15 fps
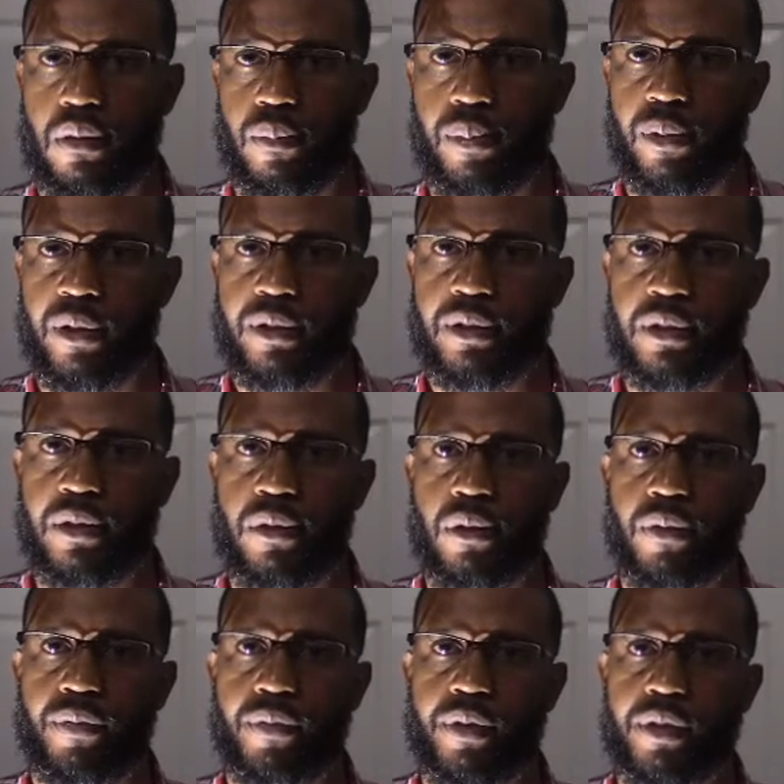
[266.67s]
Praise the Lord
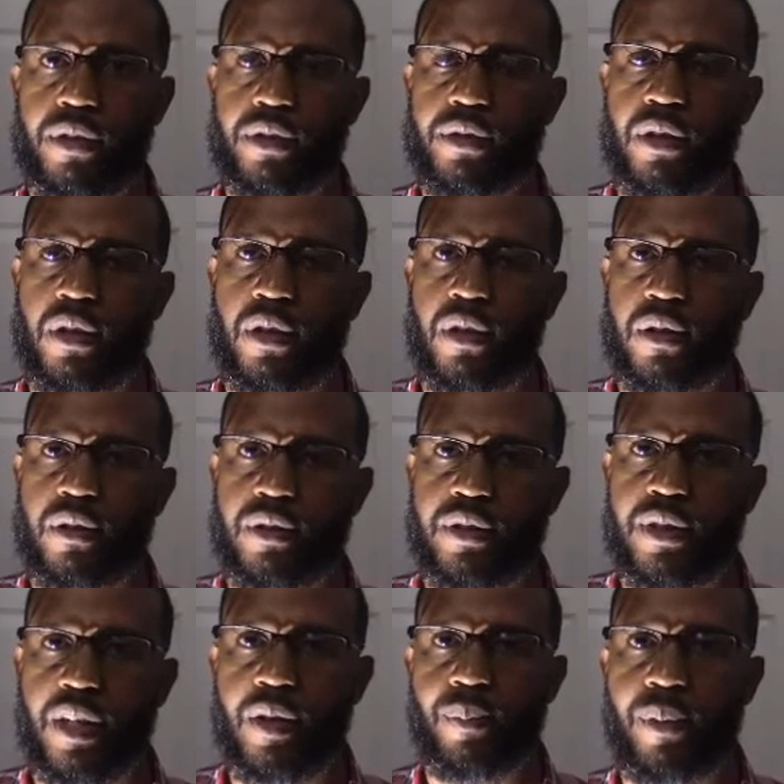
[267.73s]
for the song,
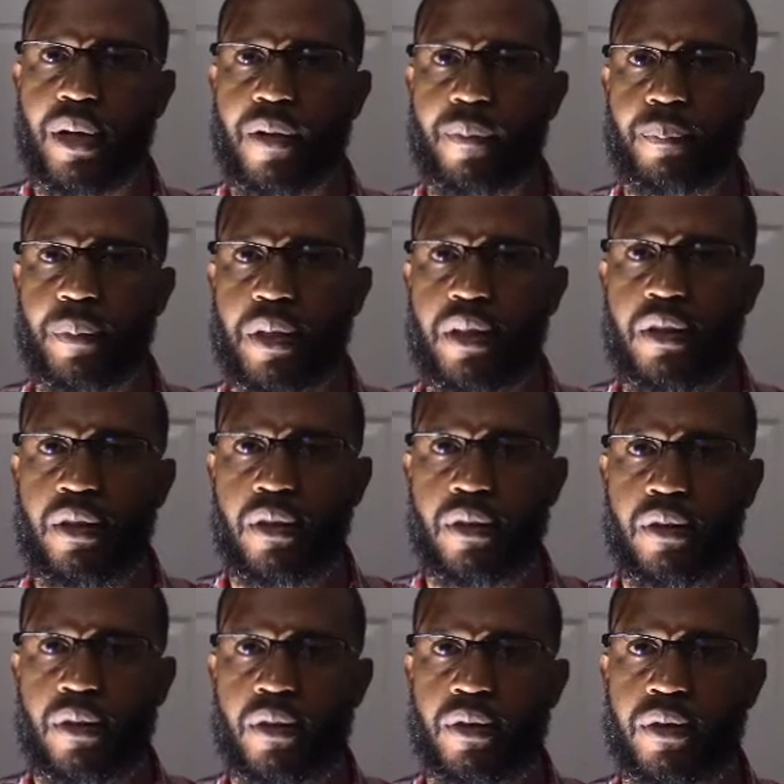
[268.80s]
Stand By Me,
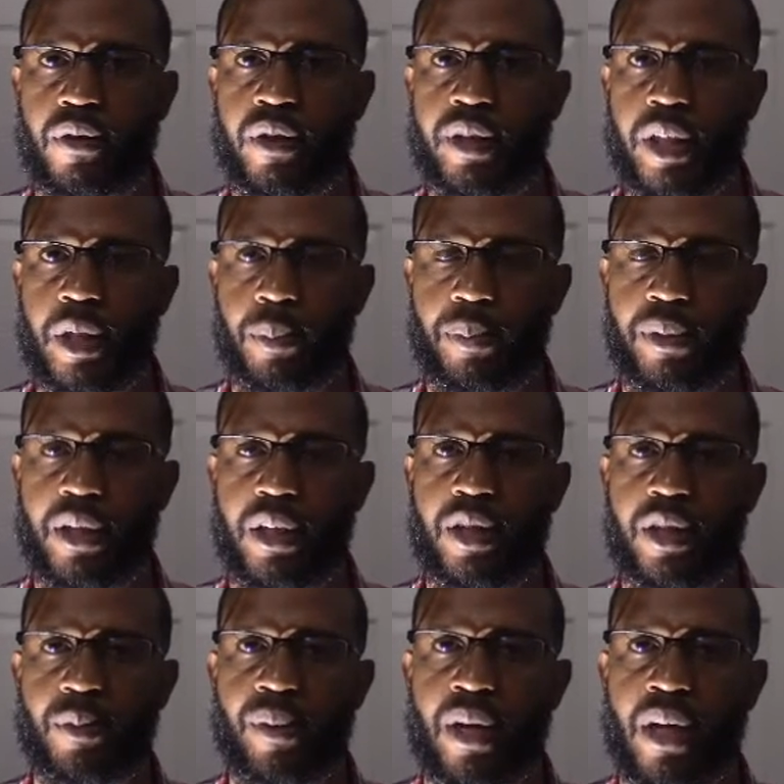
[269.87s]
sung and
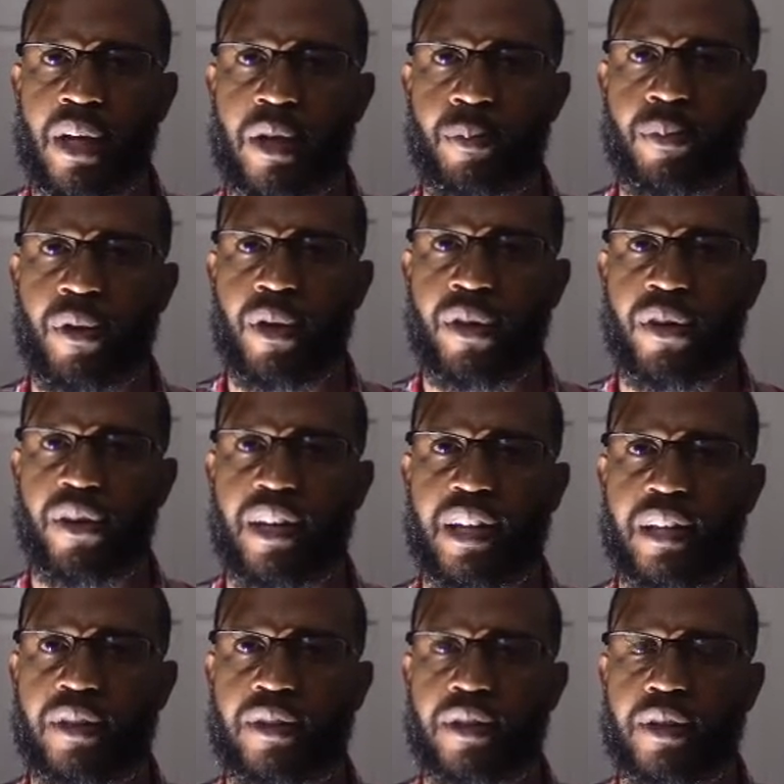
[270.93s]
played by Brother
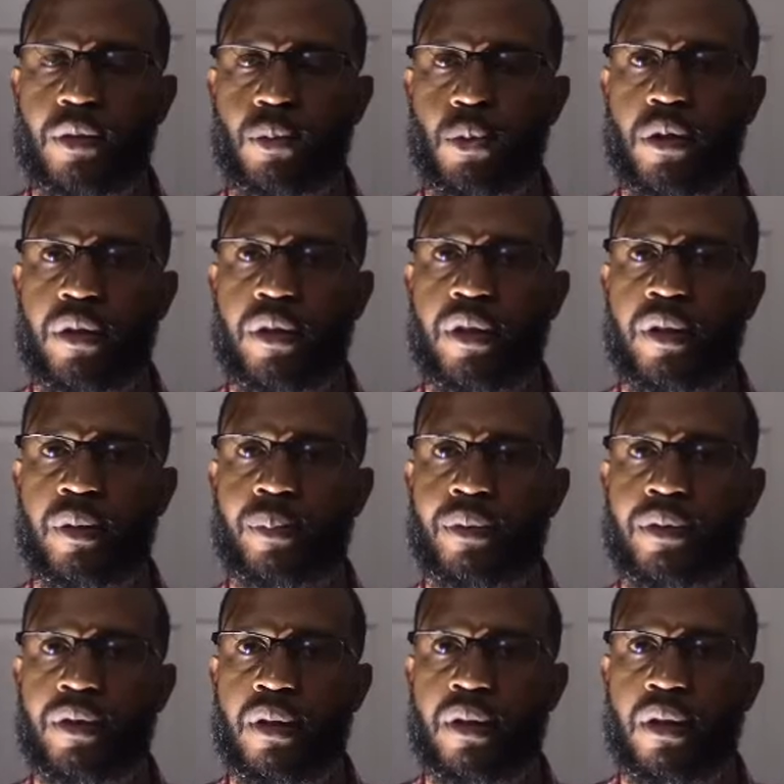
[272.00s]
Anthony Williams,